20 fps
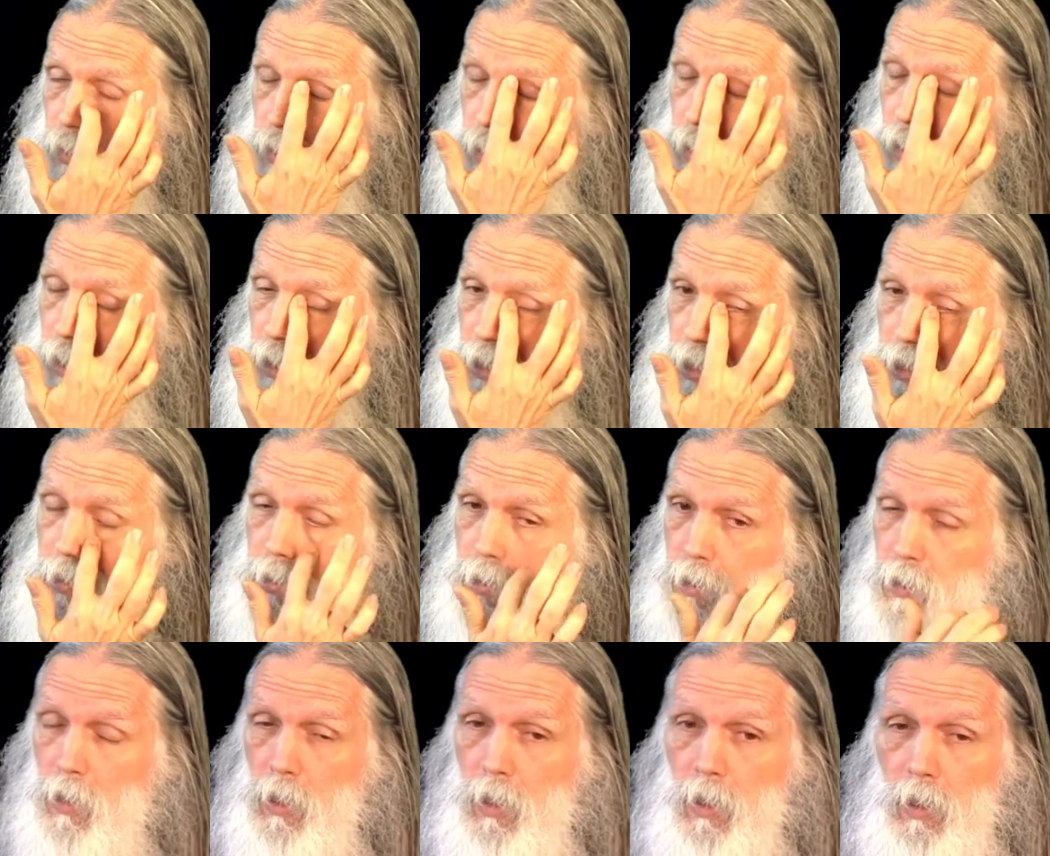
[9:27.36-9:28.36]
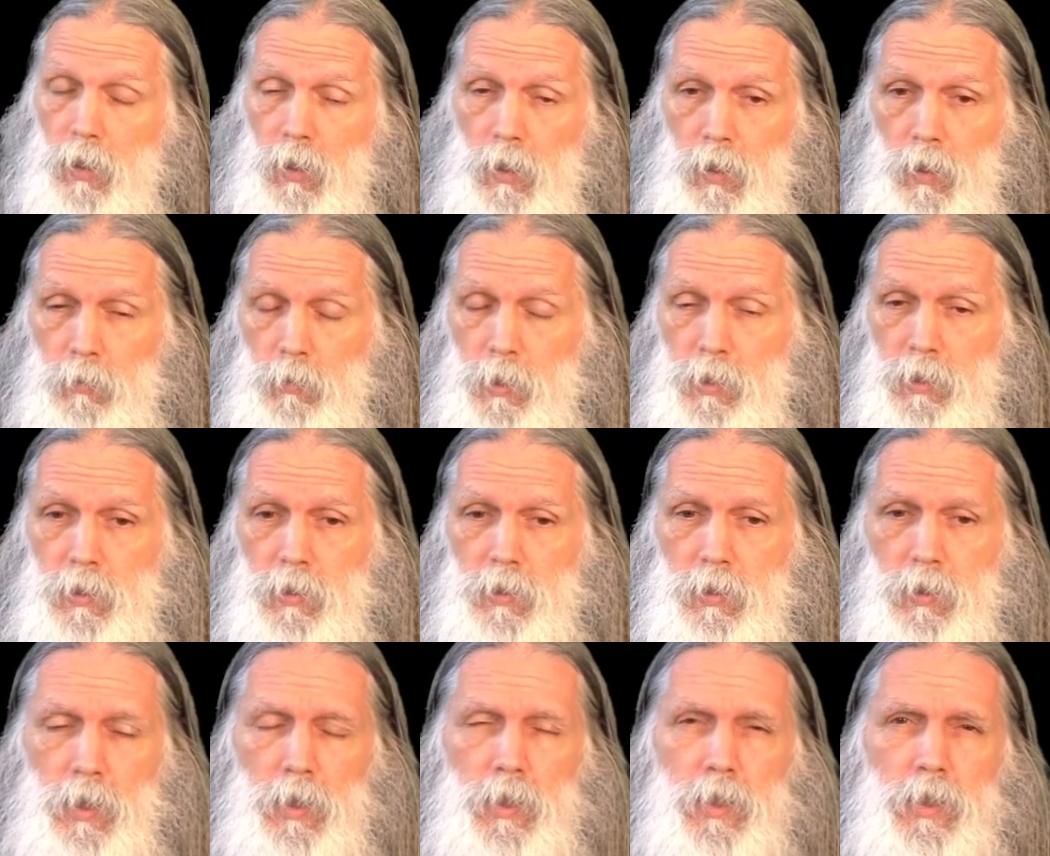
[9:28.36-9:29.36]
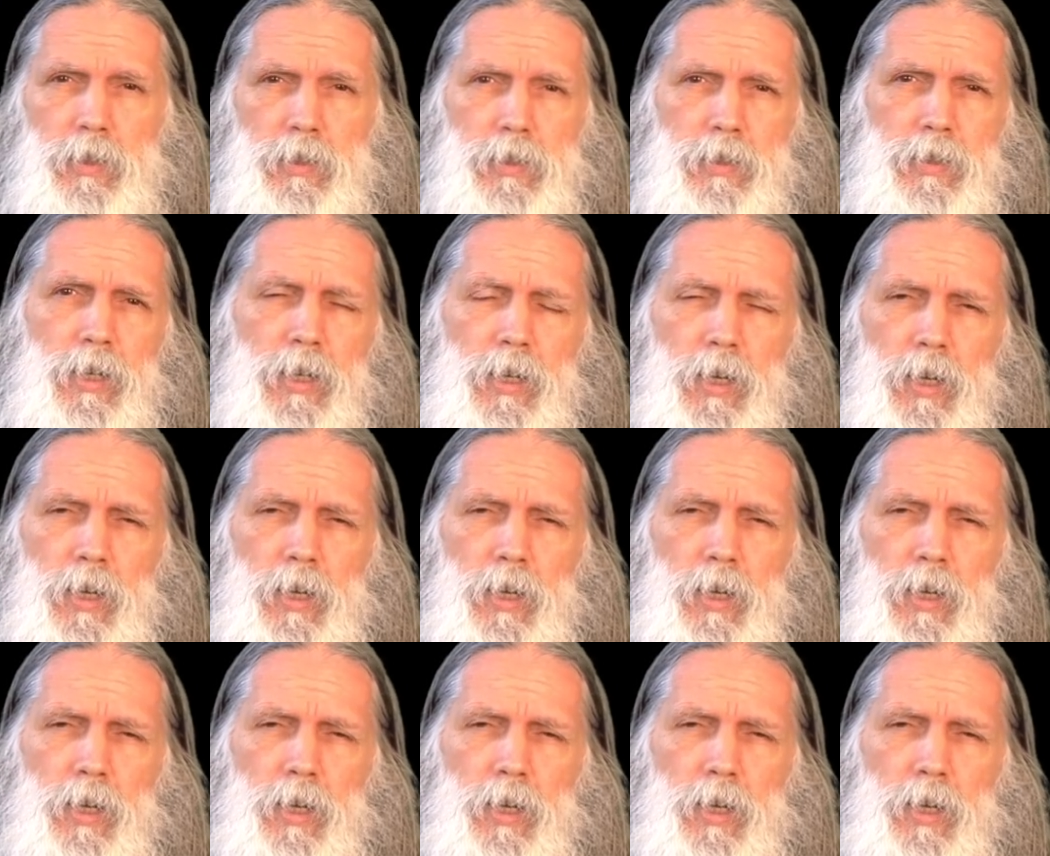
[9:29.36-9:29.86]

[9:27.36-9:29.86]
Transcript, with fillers: studies, uh, recent studies,